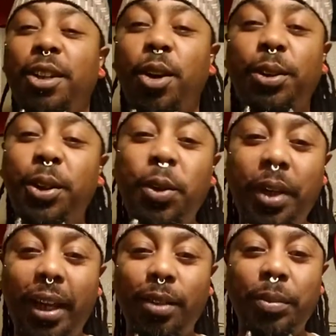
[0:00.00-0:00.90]
don't do
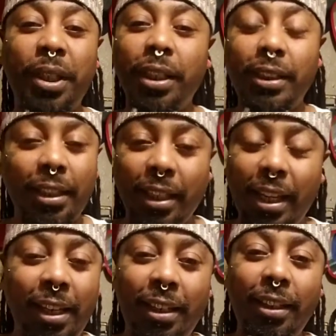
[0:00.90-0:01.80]
that because at the
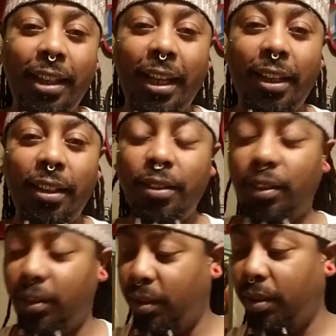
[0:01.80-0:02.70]
end of the day,
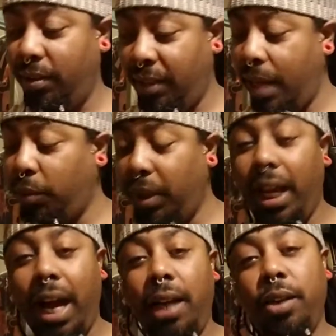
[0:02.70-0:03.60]
they
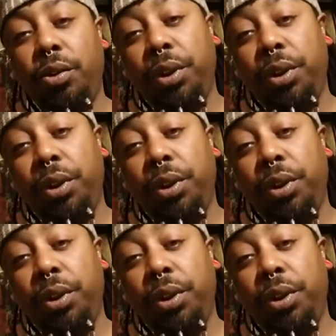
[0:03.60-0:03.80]
relying on